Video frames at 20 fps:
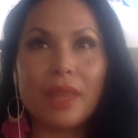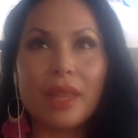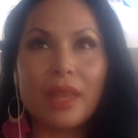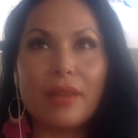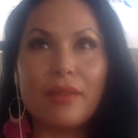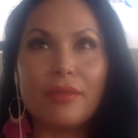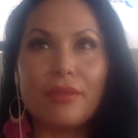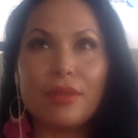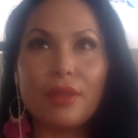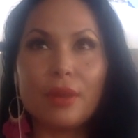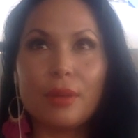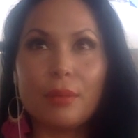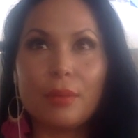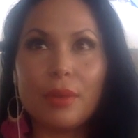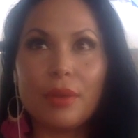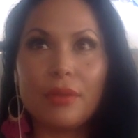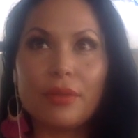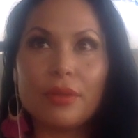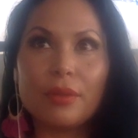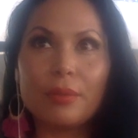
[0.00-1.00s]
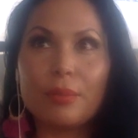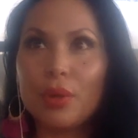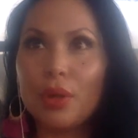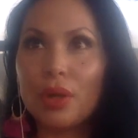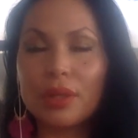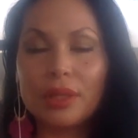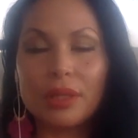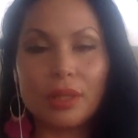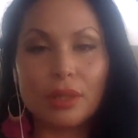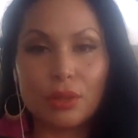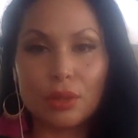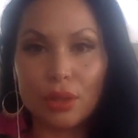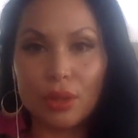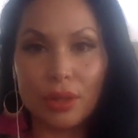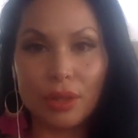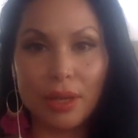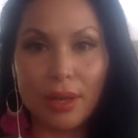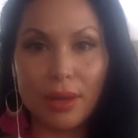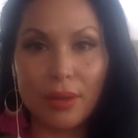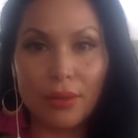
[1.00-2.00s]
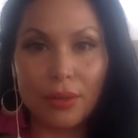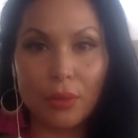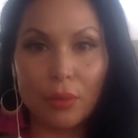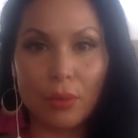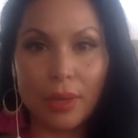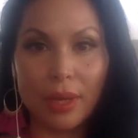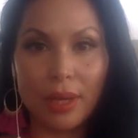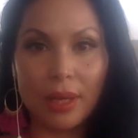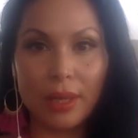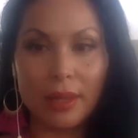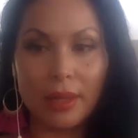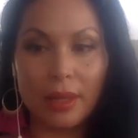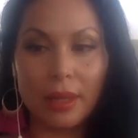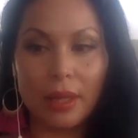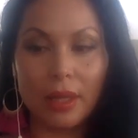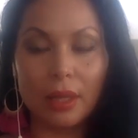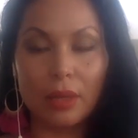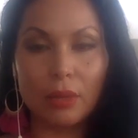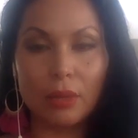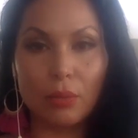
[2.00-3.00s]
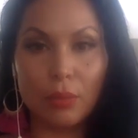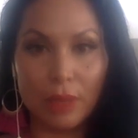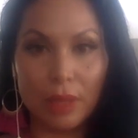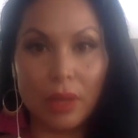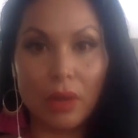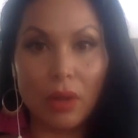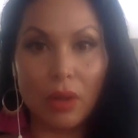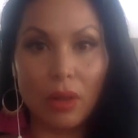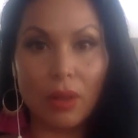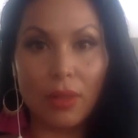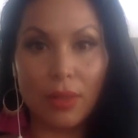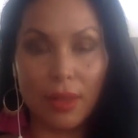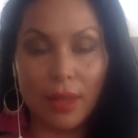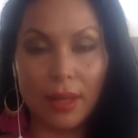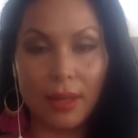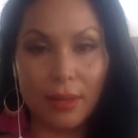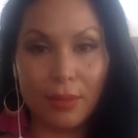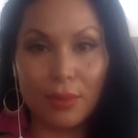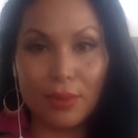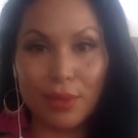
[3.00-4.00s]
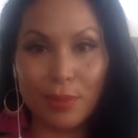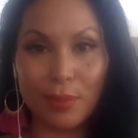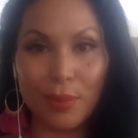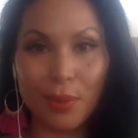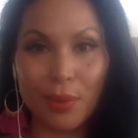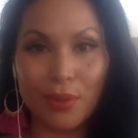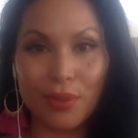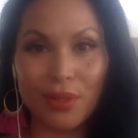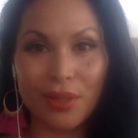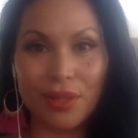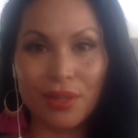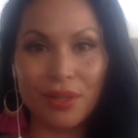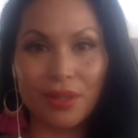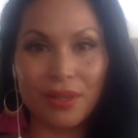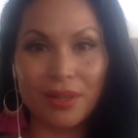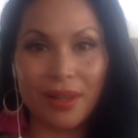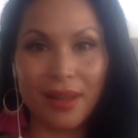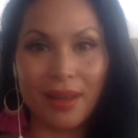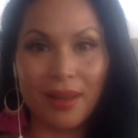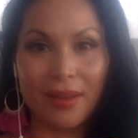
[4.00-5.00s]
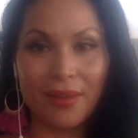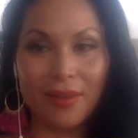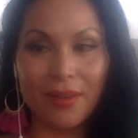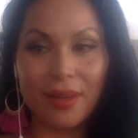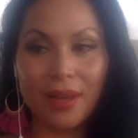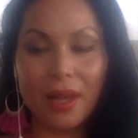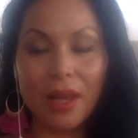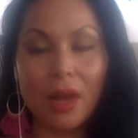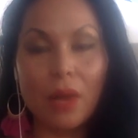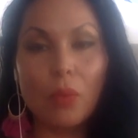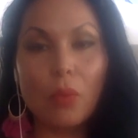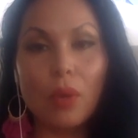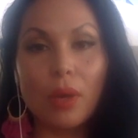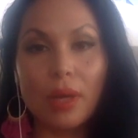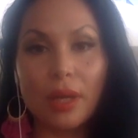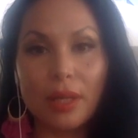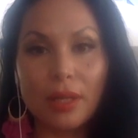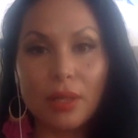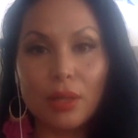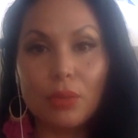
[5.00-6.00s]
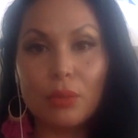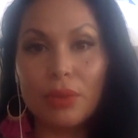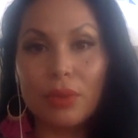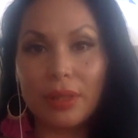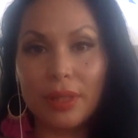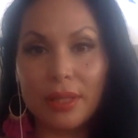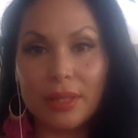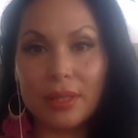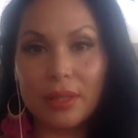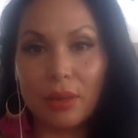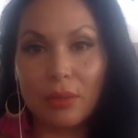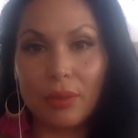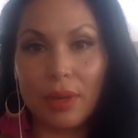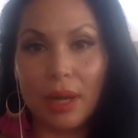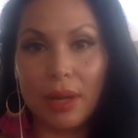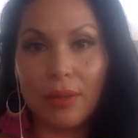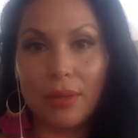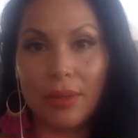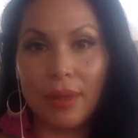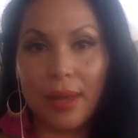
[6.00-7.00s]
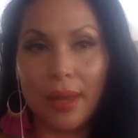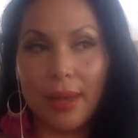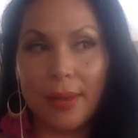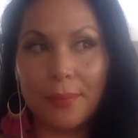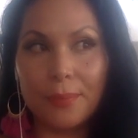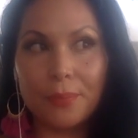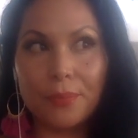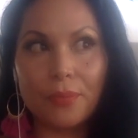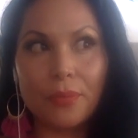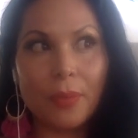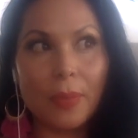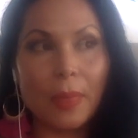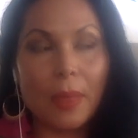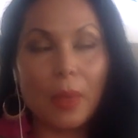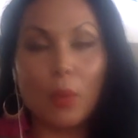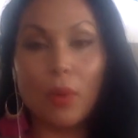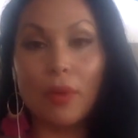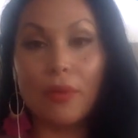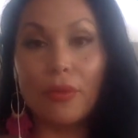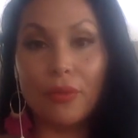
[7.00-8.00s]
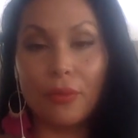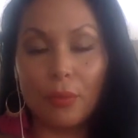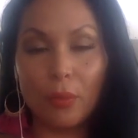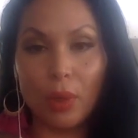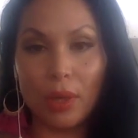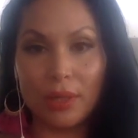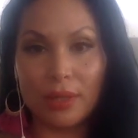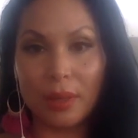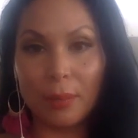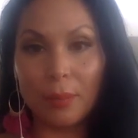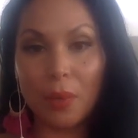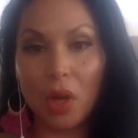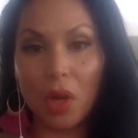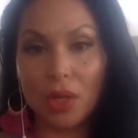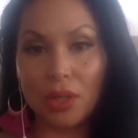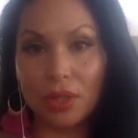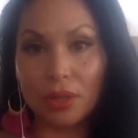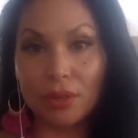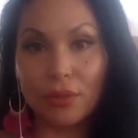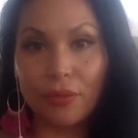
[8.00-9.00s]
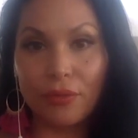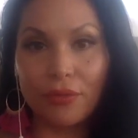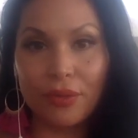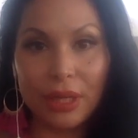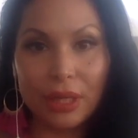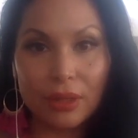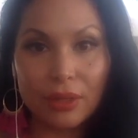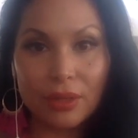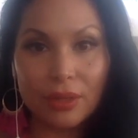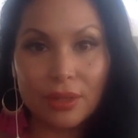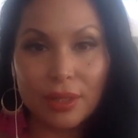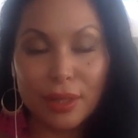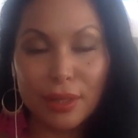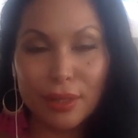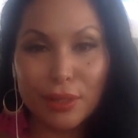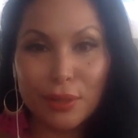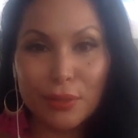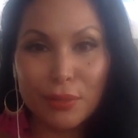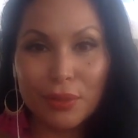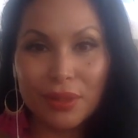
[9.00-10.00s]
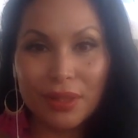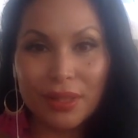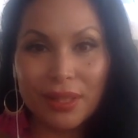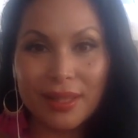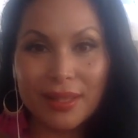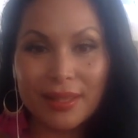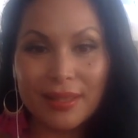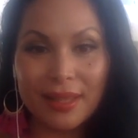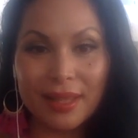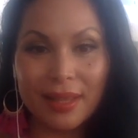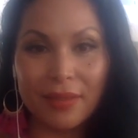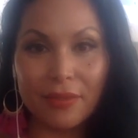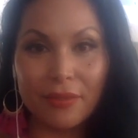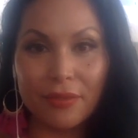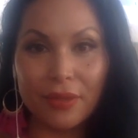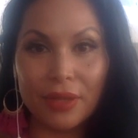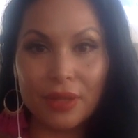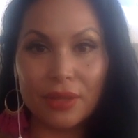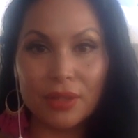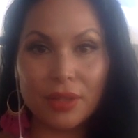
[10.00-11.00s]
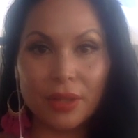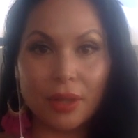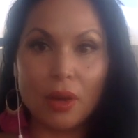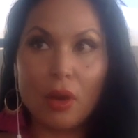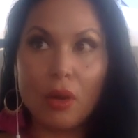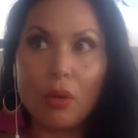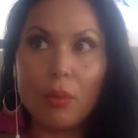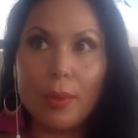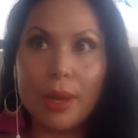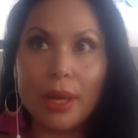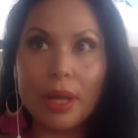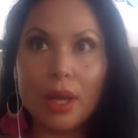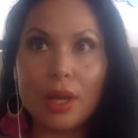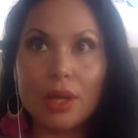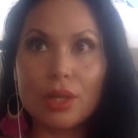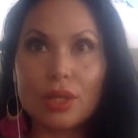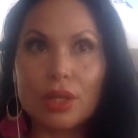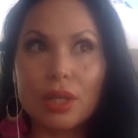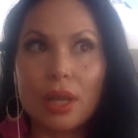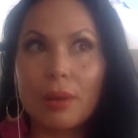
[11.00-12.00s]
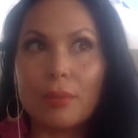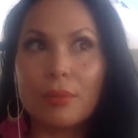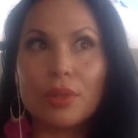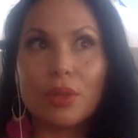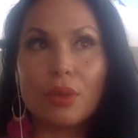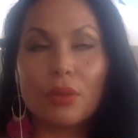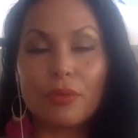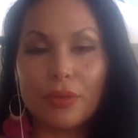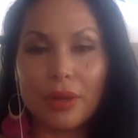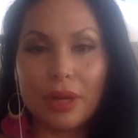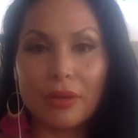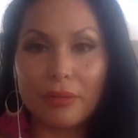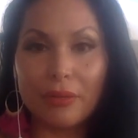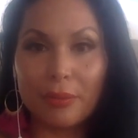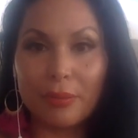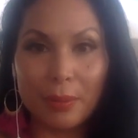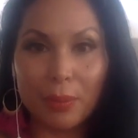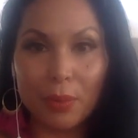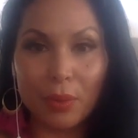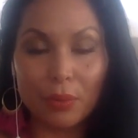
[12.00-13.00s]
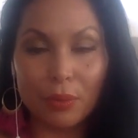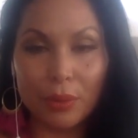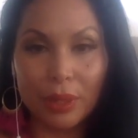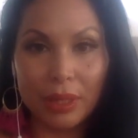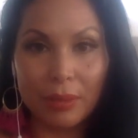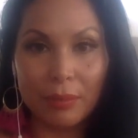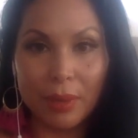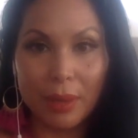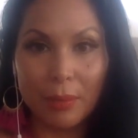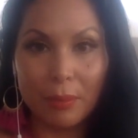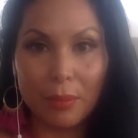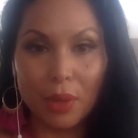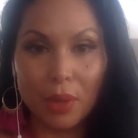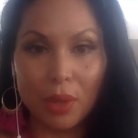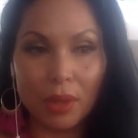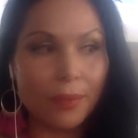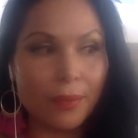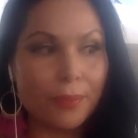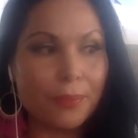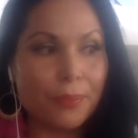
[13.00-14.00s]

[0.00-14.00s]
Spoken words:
if the book didn't turn out the way that we all thought it was supposed to turn out, what can you release around that? What subconscious fears can you release? Like fears like, oh my gosh, I'm so afraid of people reading my book.